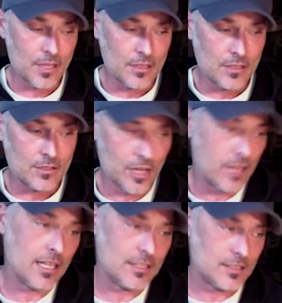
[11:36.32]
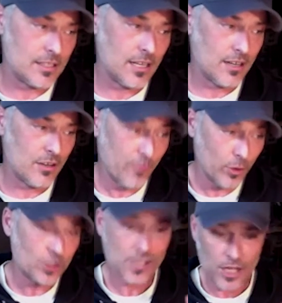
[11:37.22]
so yeah, that's
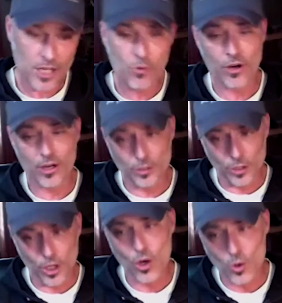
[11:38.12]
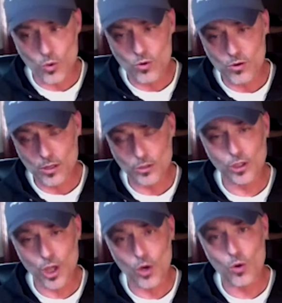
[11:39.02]
fortunately we're in a
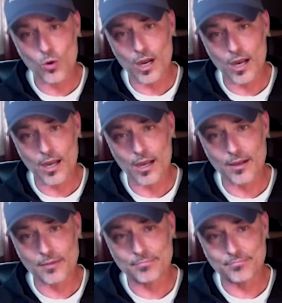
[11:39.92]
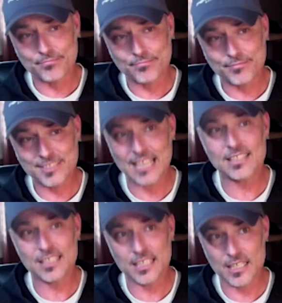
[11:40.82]
low
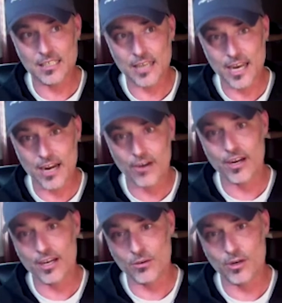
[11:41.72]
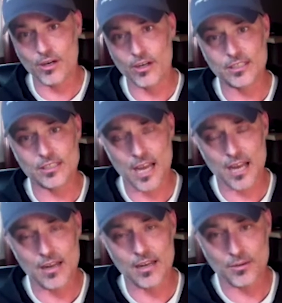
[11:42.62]
density area where
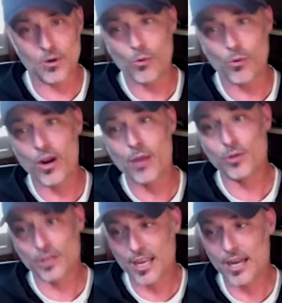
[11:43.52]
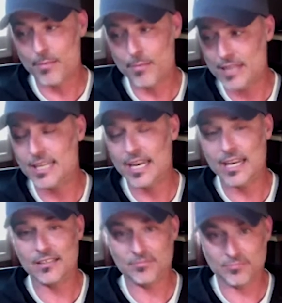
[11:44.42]
we're able to kind of
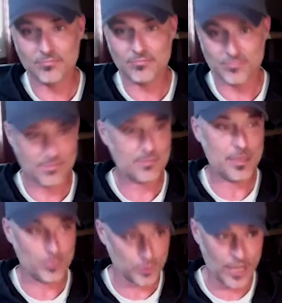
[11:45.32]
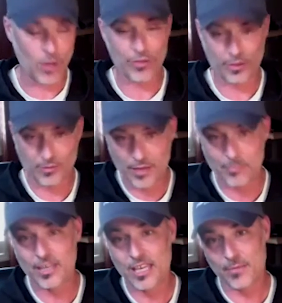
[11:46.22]
maintain people's health
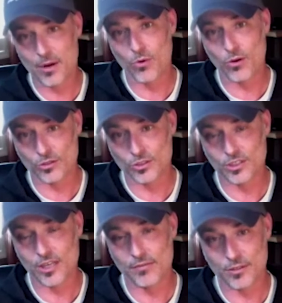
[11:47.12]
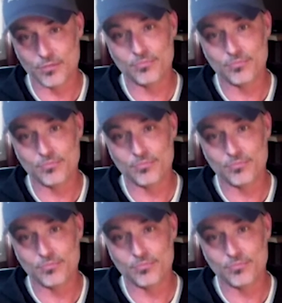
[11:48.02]
and keep my workers safe too.